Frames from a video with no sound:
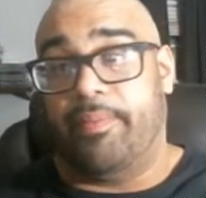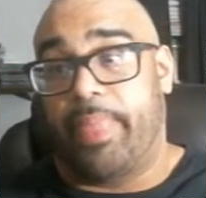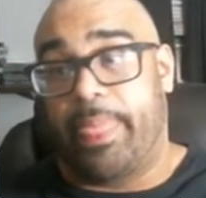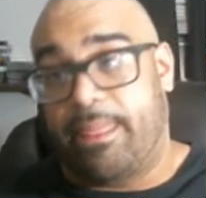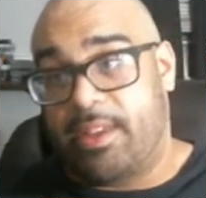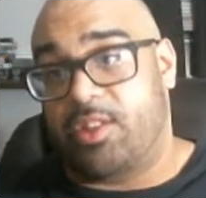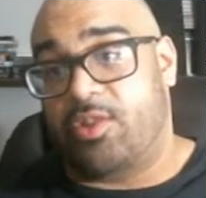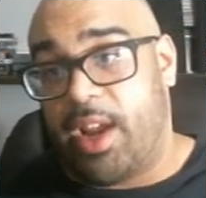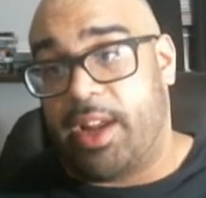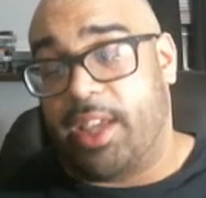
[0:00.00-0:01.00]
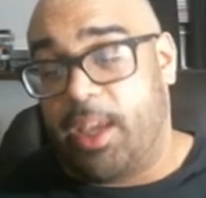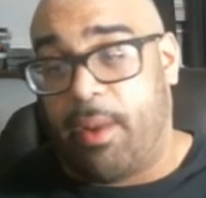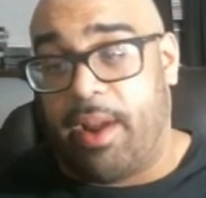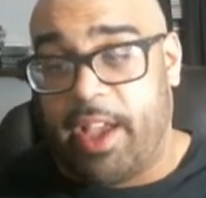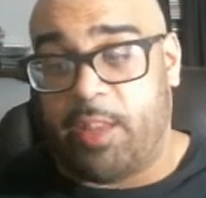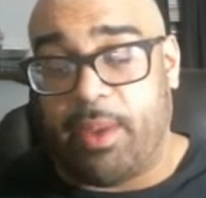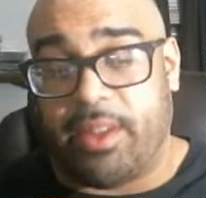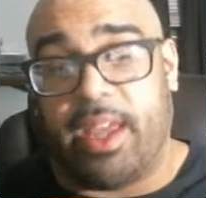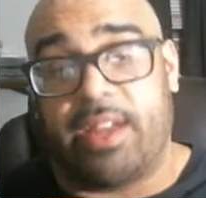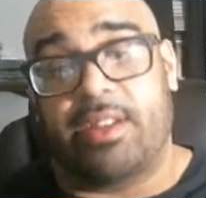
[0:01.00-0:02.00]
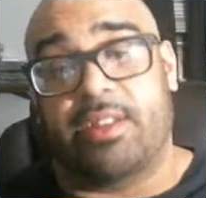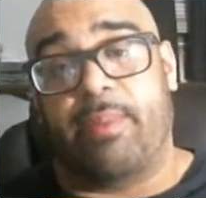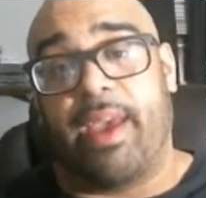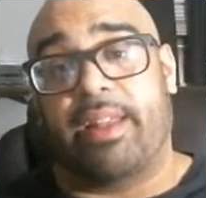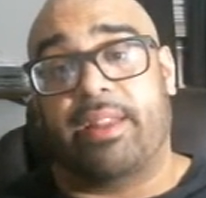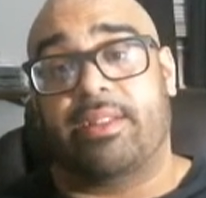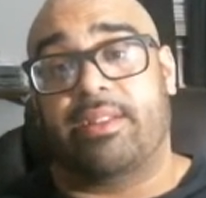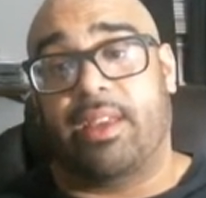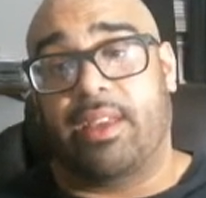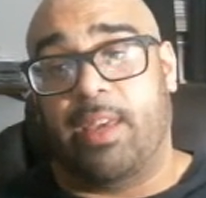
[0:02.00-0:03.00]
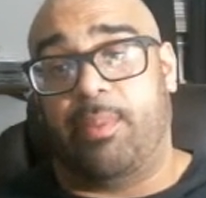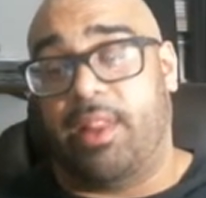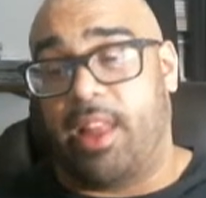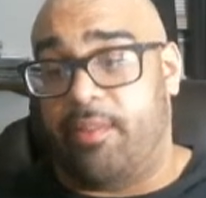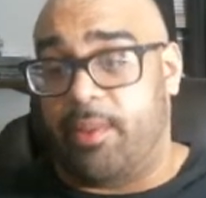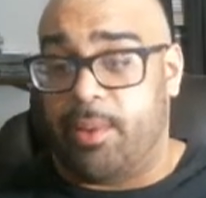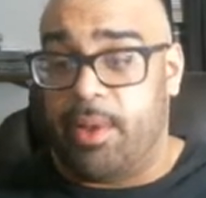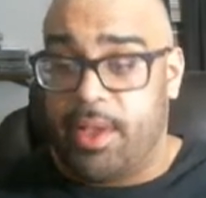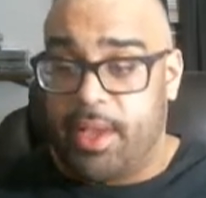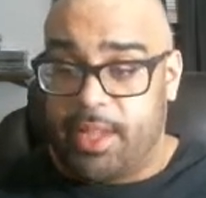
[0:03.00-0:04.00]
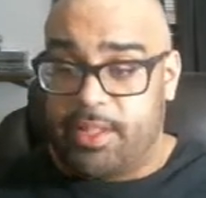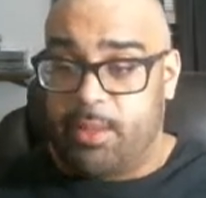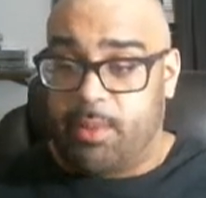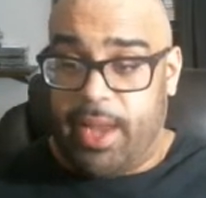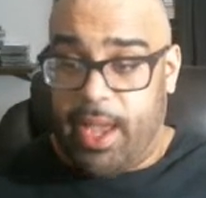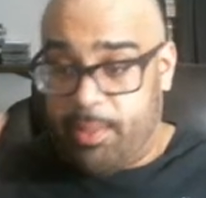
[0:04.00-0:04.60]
let's just try to keep our expectations balanced and keep it level and see what happens